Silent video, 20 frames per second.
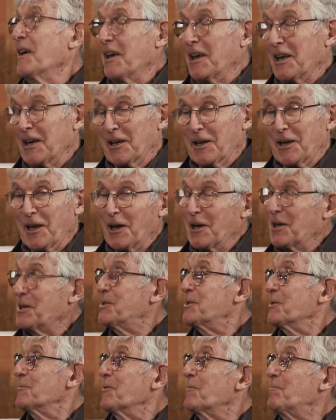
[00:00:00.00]
in
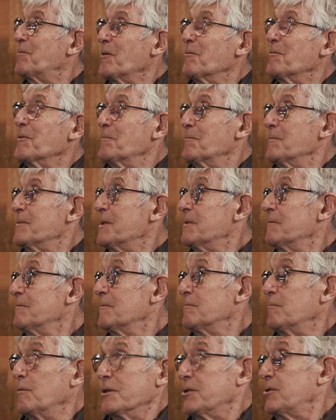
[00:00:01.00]
case there were problems,
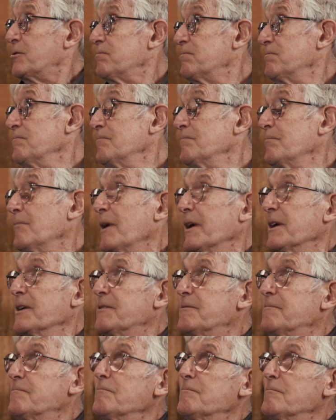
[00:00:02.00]
which
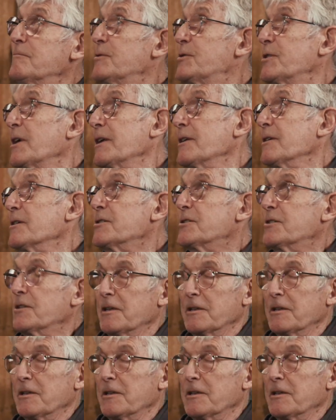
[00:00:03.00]
made sense.